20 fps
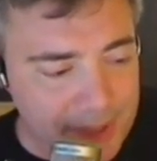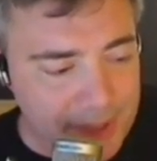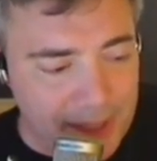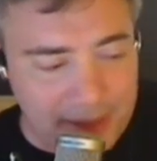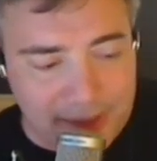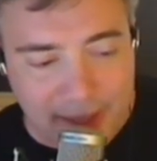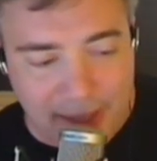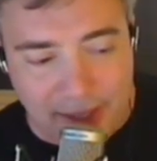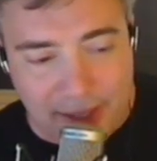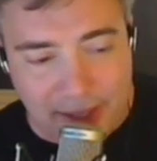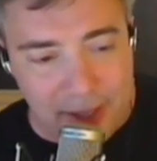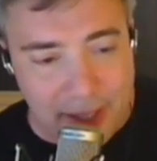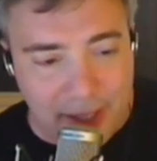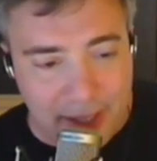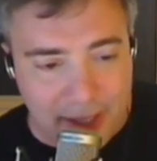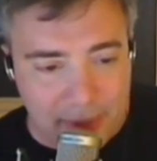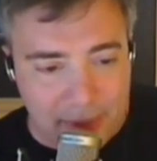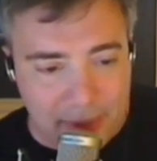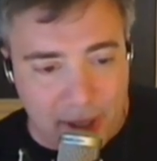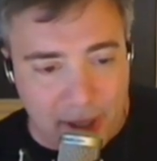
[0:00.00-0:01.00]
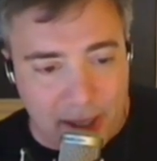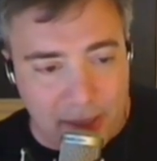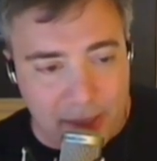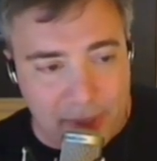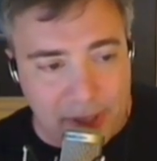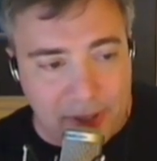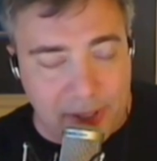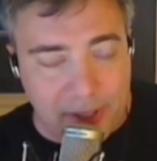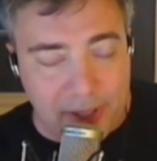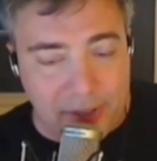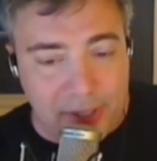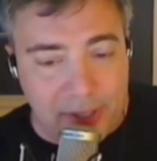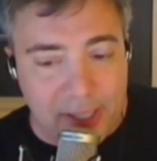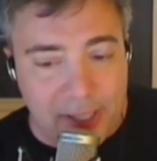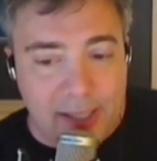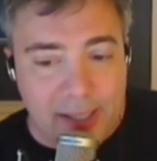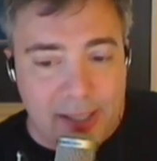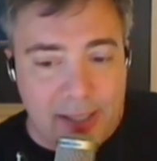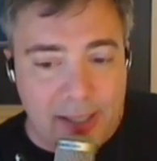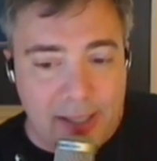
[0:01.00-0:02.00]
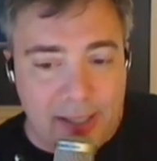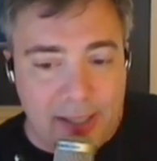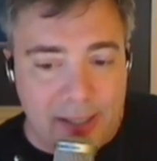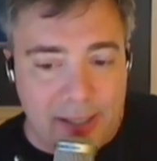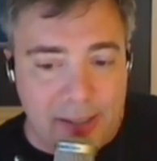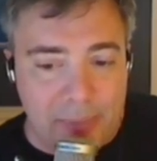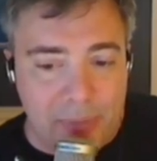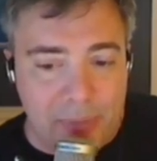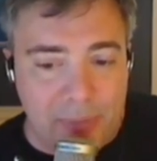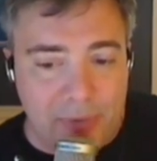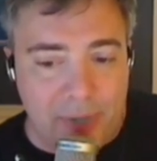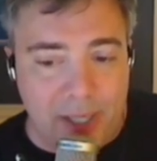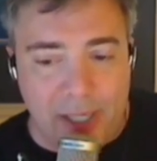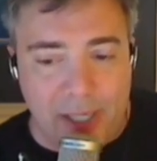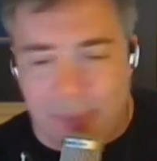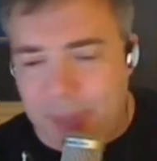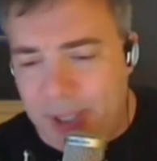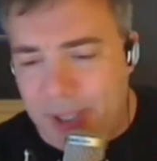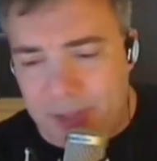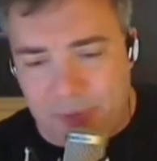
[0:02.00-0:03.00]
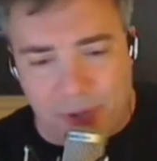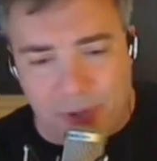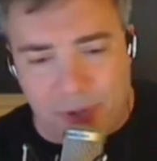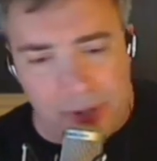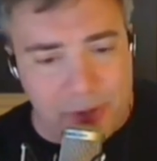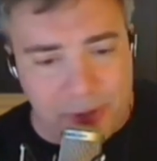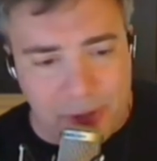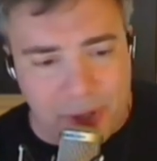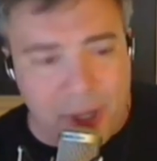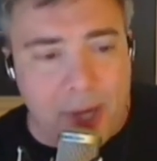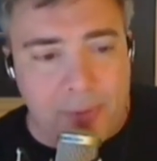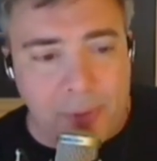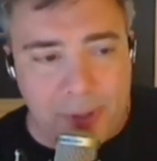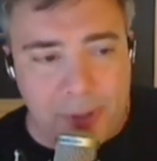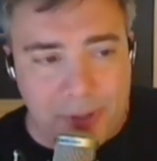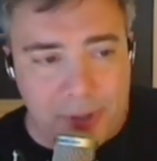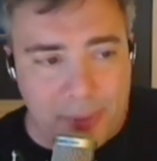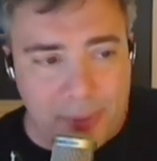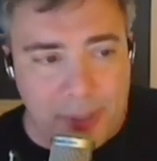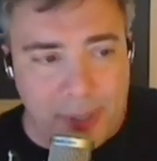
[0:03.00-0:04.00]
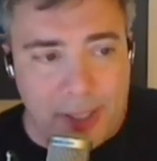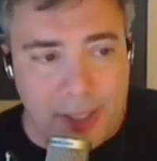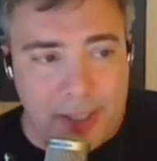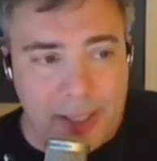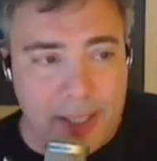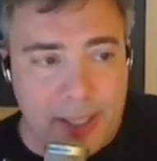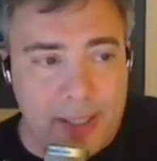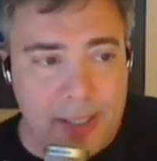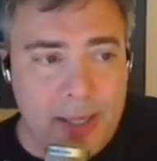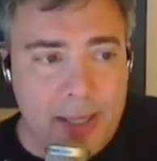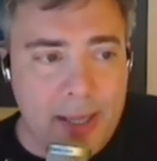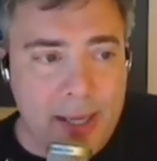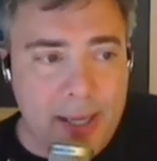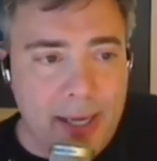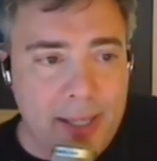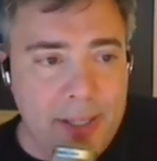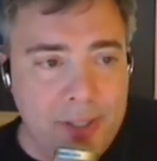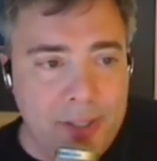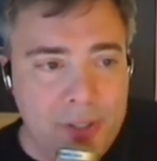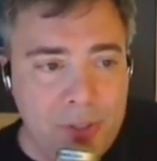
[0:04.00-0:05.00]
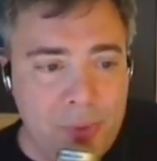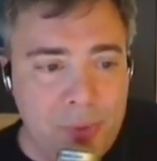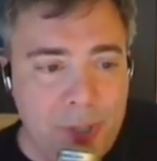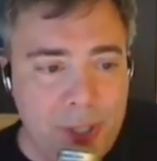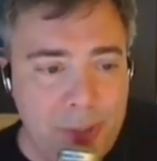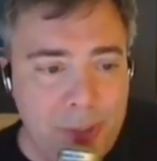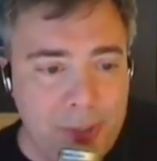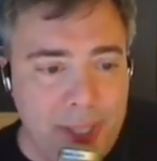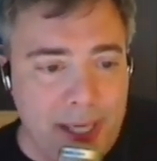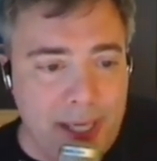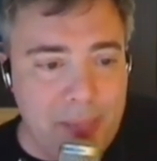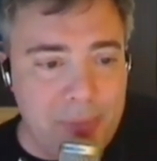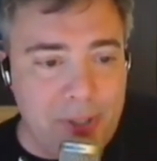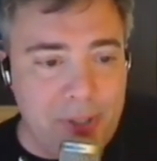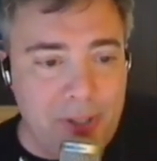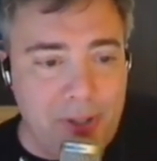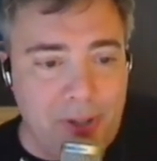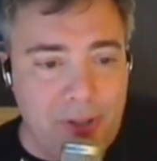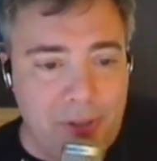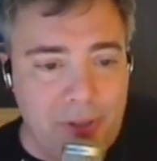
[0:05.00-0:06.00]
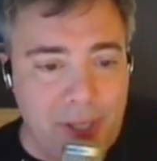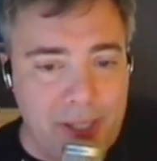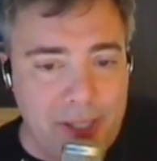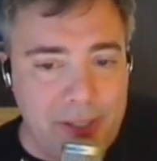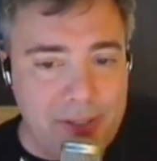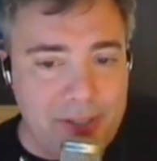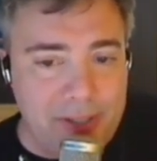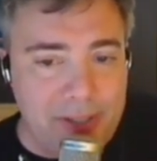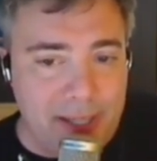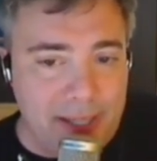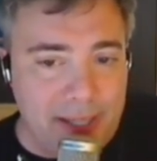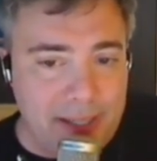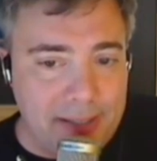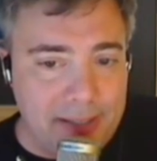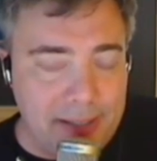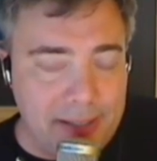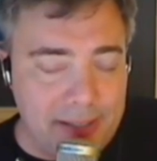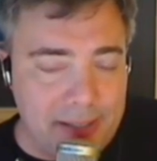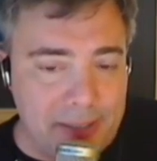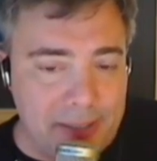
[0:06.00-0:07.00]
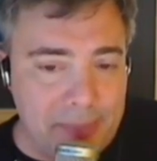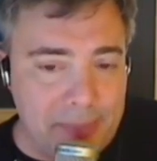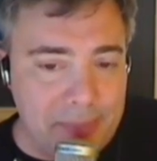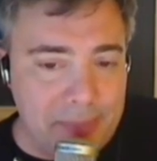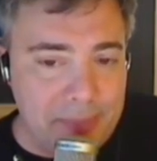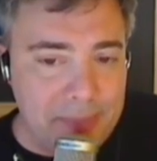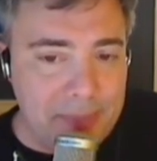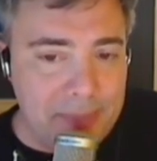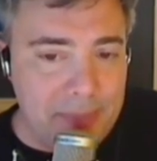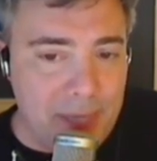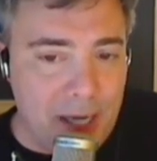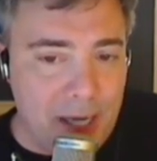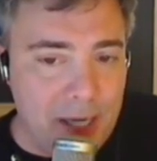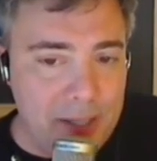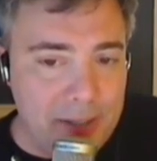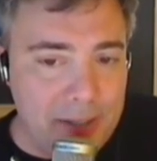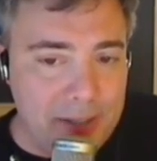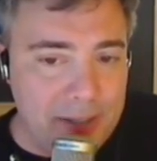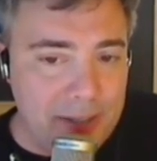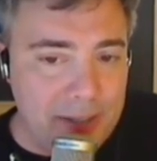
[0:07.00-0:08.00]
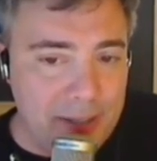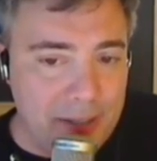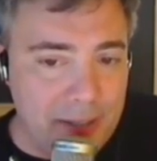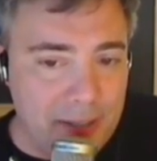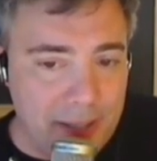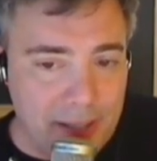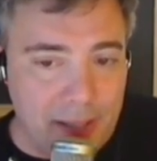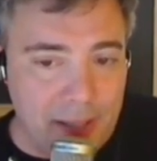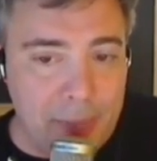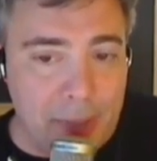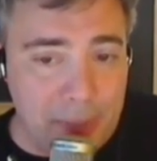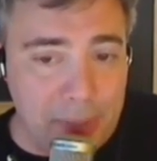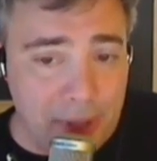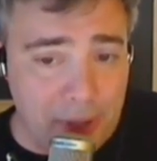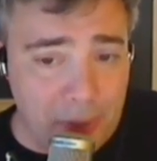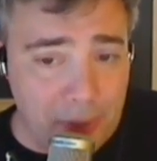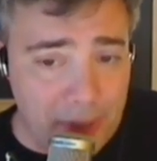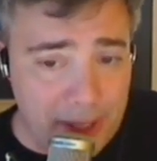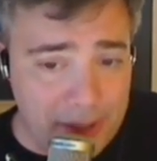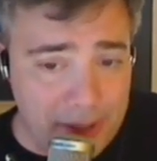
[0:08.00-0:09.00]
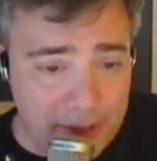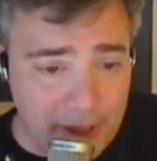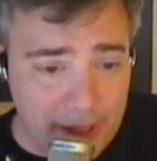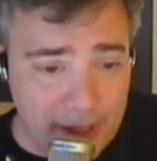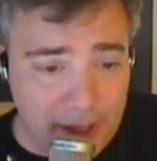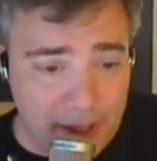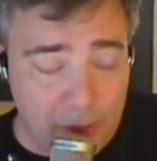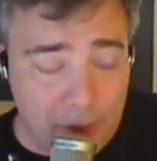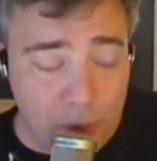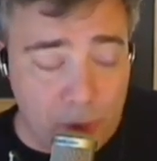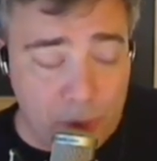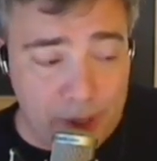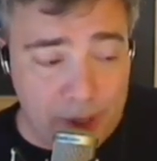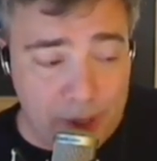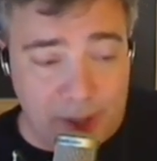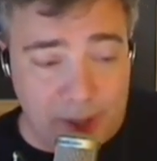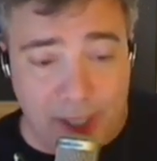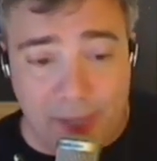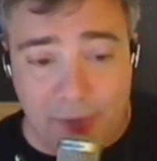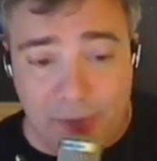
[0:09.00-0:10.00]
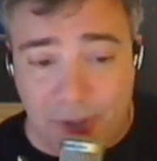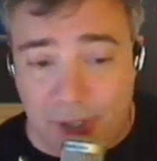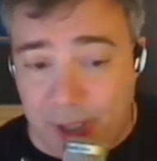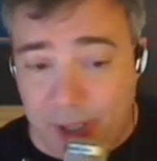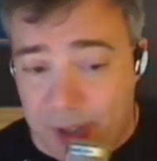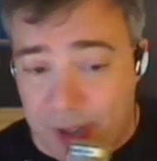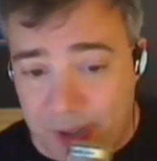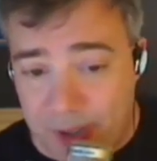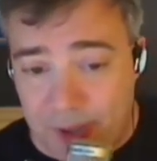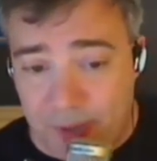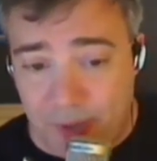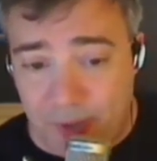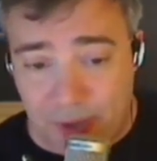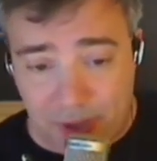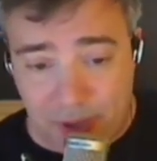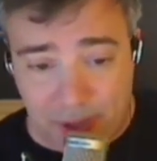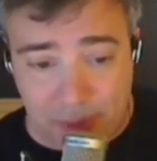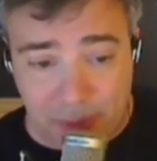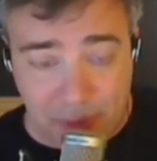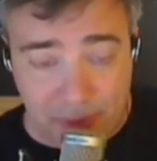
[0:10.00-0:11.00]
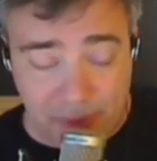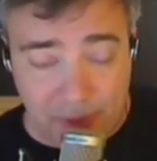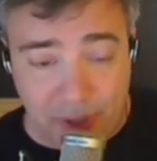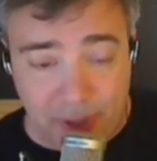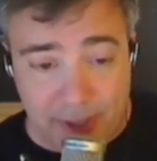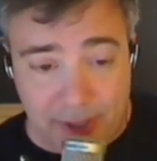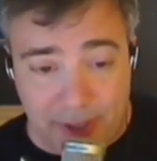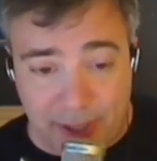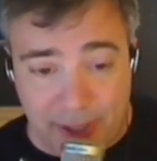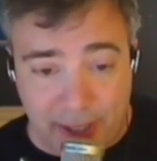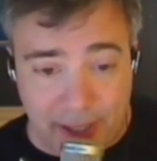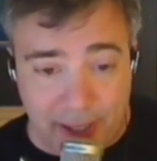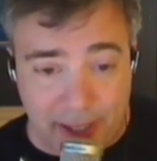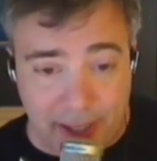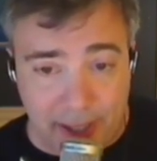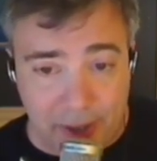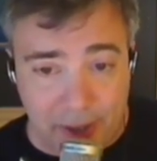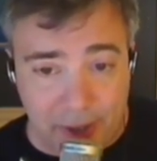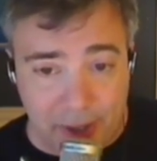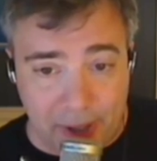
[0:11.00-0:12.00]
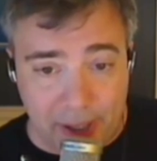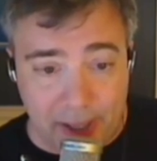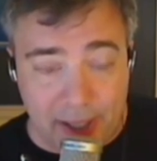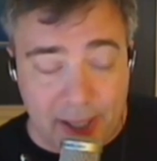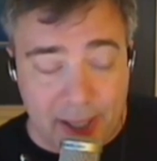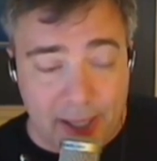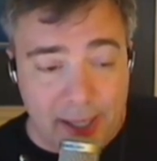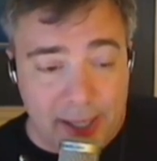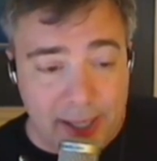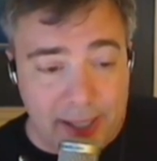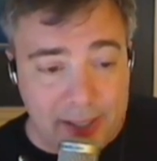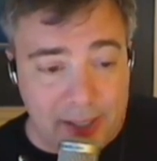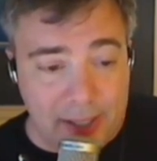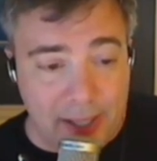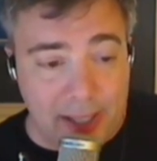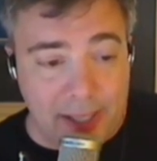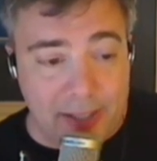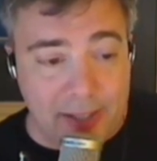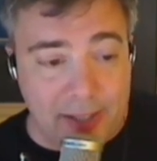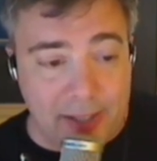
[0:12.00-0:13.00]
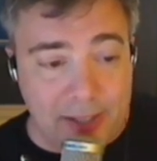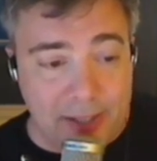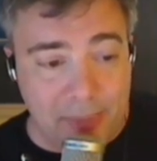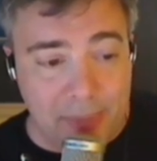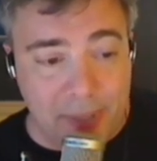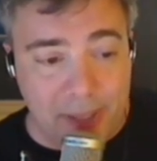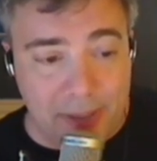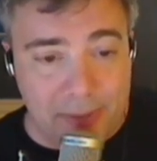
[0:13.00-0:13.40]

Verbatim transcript: a uh, text link at the bottom that says uh, provide updates for other software or something like that. And this is where you enable the things that um, aren't going to come up otherwise. Like Windows Live Essentials, for example, would fall into that category. So it's is it all something.